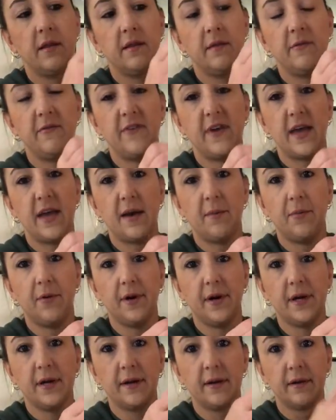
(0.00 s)
the
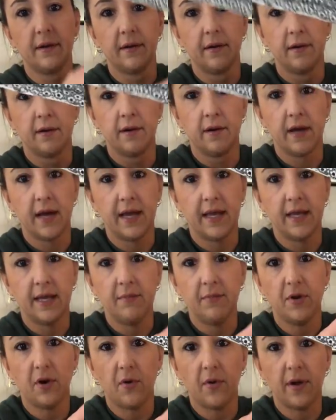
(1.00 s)
fabric. I
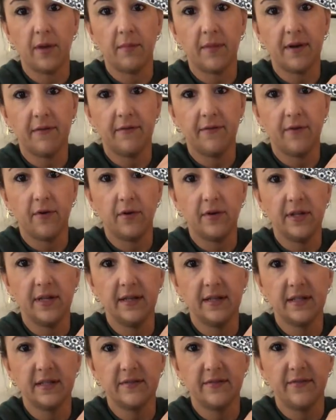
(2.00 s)
keep going by
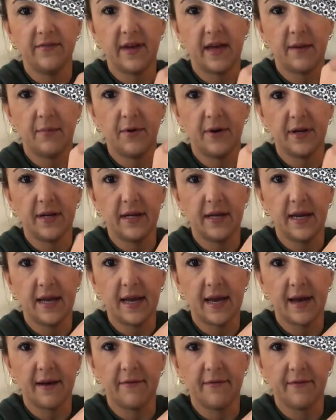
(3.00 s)
folding this fabric in
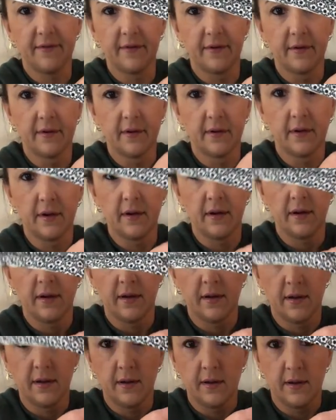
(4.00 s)
half,
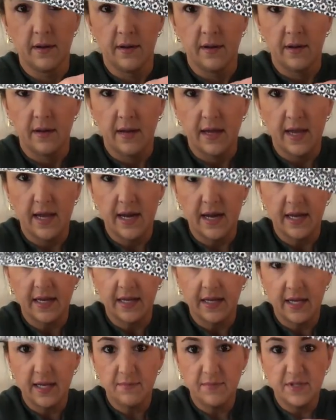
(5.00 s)
and
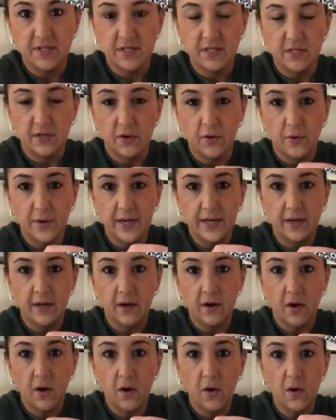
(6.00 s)
I keep
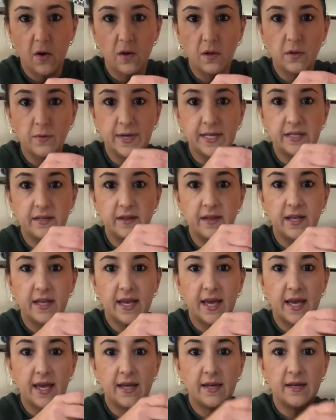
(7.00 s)
sewing all the way to
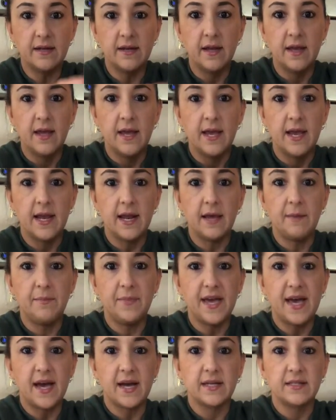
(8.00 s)
the end, and I
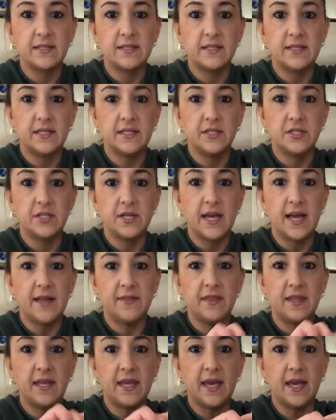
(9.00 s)
back stitch
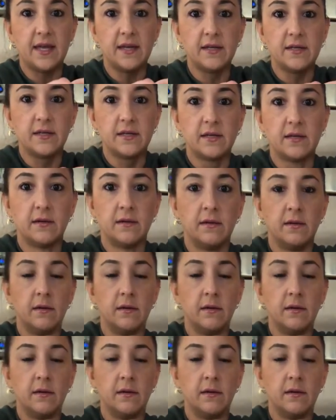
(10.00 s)
at the end.